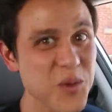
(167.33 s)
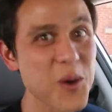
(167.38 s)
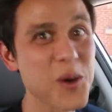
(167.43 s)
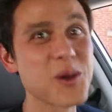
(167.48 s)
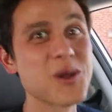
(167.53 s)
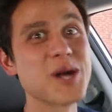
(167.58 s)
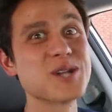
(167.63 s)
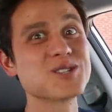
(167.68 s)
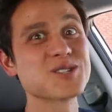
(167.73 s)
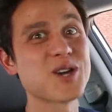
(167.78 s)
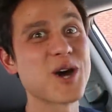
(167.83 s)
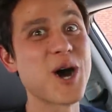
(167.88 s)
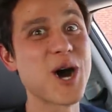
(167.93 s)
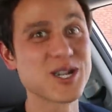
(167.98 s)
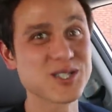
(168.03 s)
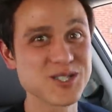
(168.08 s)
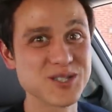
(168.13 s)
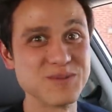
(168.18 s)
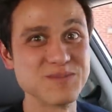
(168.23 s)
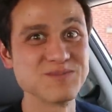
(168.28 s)
Oh, that's
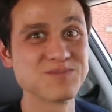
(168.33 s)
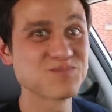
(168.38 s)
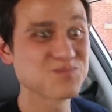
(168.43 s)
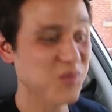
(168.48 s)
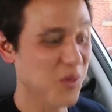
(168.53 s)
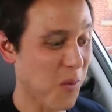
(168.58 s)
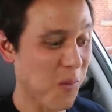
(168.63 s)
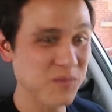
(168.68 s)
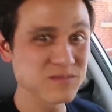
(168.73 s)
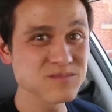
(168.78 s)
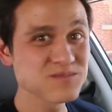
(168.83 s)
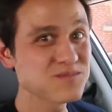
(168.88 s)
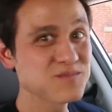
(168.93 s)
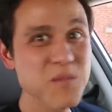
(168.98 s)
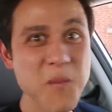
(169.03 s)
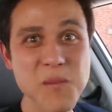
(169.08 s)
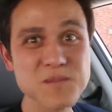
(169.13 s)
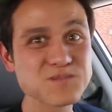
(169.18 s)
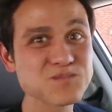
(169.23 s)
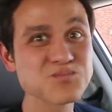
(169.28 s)
awesome.
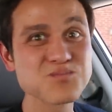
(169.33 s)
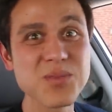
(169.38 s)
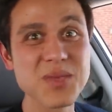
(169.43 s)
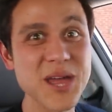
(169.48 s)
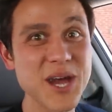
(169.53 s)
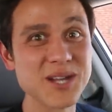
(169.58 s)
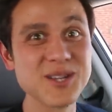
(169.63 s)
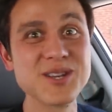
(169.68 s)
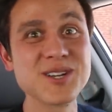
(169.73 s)
That